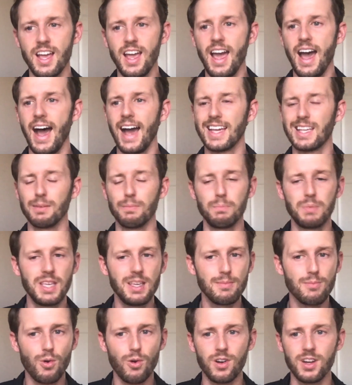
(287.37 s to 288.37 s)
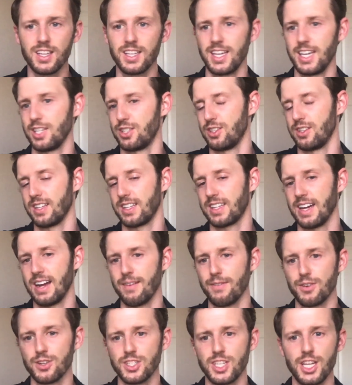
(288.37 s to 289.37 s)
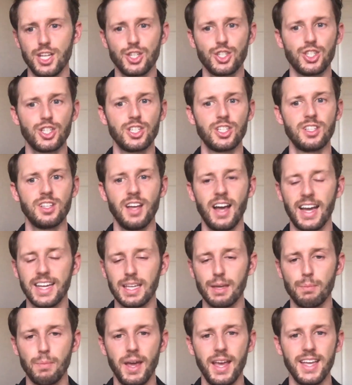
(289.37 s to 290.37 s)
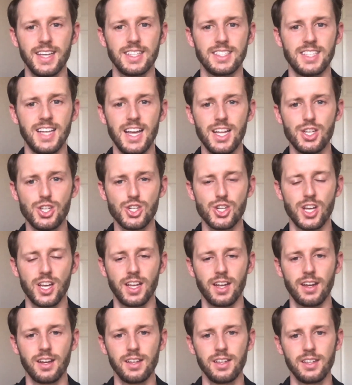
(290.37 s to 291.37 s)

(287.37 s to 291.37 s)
I can be more engaged in the conversation. I can pay attention.